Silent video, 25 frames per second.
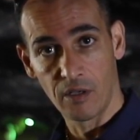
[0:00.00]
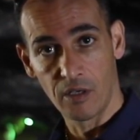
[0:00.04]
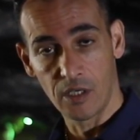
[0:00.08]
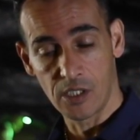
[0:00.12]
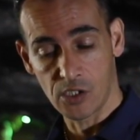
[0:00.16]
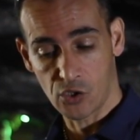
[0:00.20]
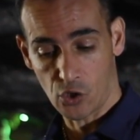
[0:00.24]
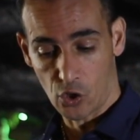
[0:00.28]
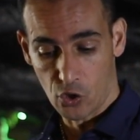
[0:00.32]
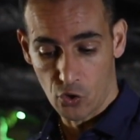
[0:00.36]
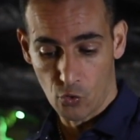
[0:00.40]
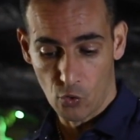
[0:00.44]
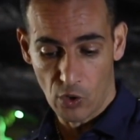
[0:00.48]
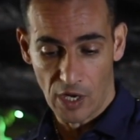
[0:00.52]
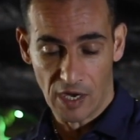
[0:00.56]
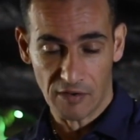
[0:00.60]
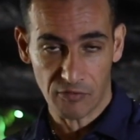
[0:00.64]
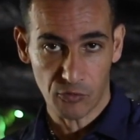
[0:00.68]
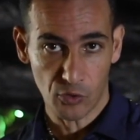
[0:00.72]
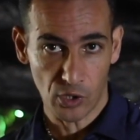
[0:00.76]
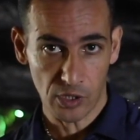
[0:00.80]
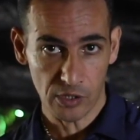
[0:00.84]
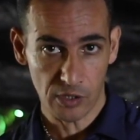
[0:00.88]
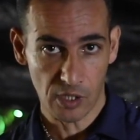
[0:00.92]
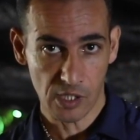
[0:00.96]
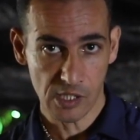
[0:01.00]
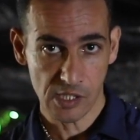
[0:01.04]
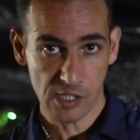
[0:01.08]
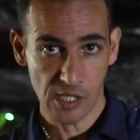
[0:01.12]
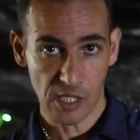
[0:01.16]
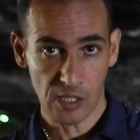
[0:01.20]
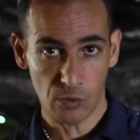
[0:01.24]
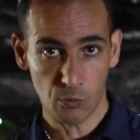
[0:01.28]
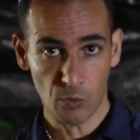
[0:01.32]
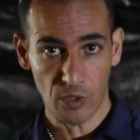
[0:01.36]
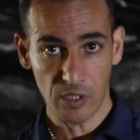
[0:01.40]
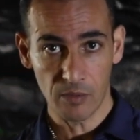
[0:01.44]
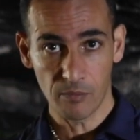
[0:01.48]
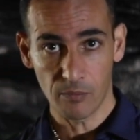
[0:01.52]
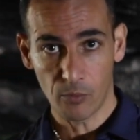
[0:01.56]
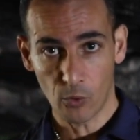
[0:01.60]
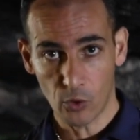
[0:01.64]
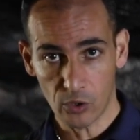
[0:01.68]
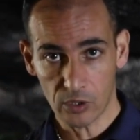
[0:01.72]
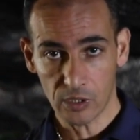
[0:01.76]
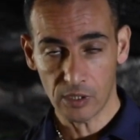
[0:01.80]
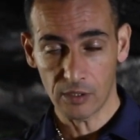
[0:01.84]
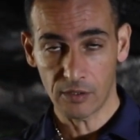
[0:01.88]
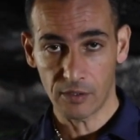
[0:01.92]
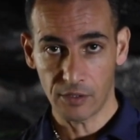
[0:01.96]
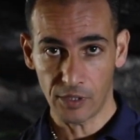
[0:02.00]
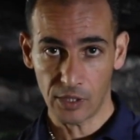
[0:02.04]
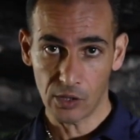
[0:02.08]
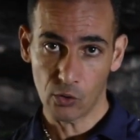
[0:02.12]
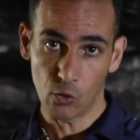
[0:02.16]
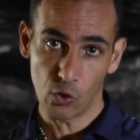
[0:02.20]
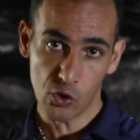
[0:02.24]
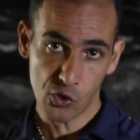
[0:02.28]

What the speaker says: And so you have to understand one important thing